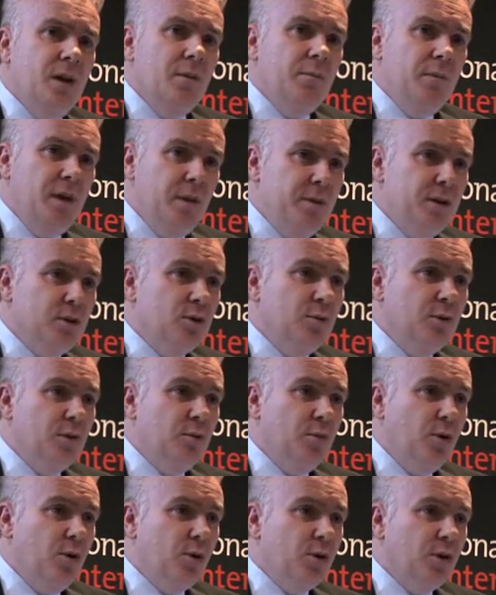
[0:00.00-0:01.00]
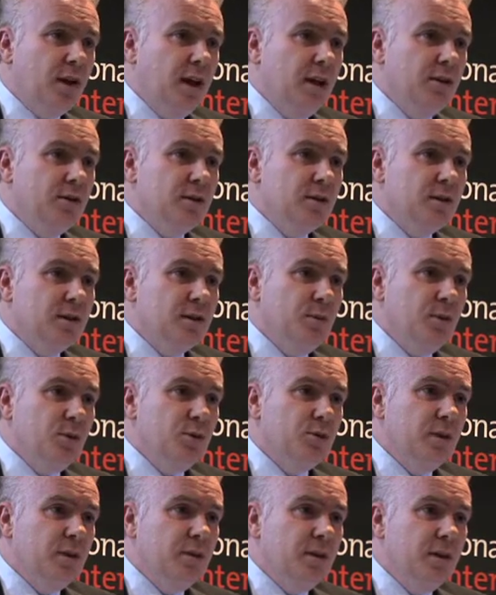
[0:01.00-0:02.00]
Maybe in some of the border counties, I
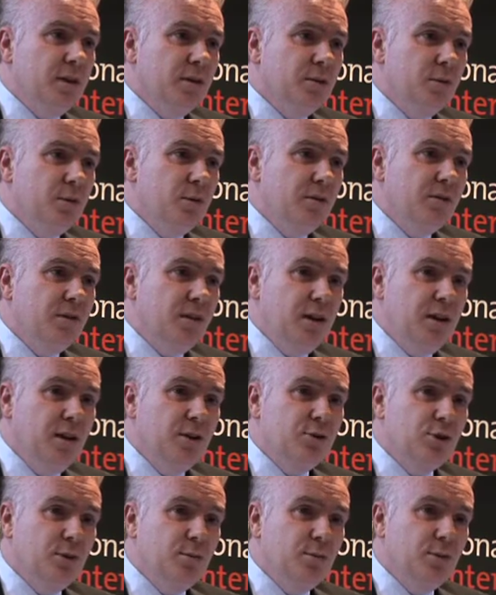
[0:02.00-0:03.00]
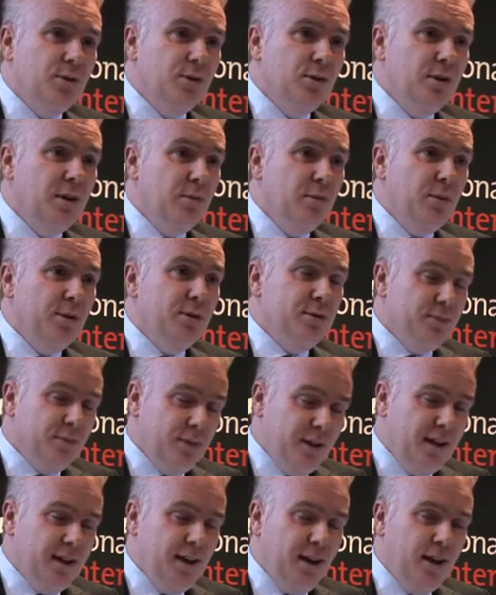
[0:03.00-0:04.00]
suppose, around here we were fairly entrepreneurial, but
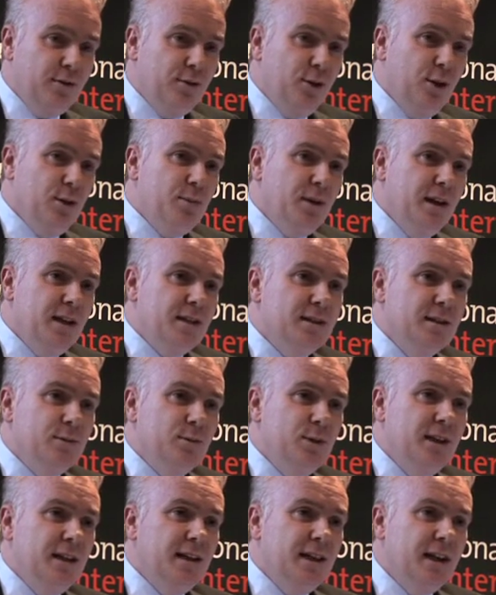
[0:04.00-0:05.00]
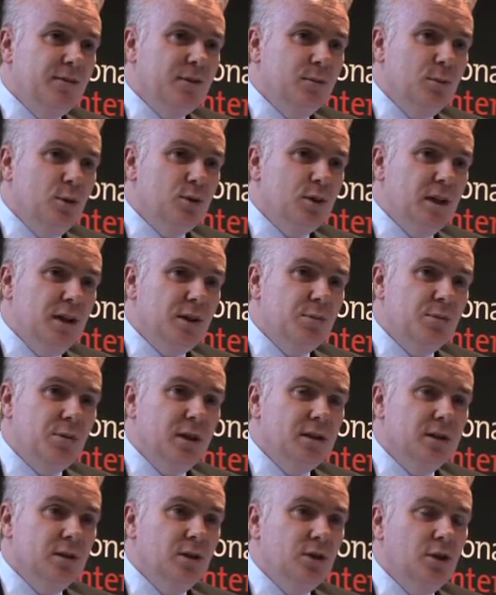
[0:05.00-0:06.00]
in a lot of other places we didn't have the most
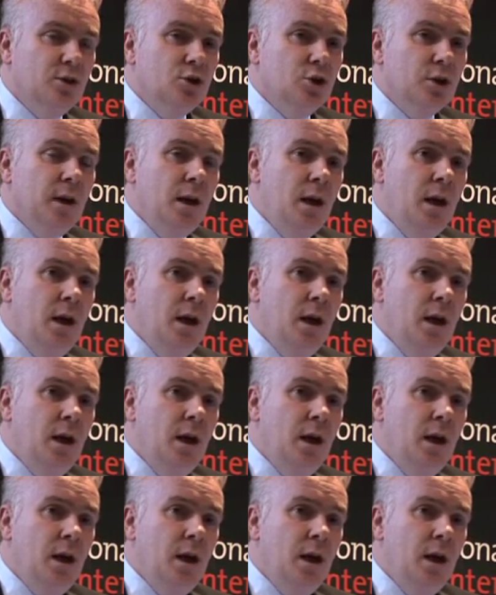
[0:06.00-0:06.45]
enterprising culture.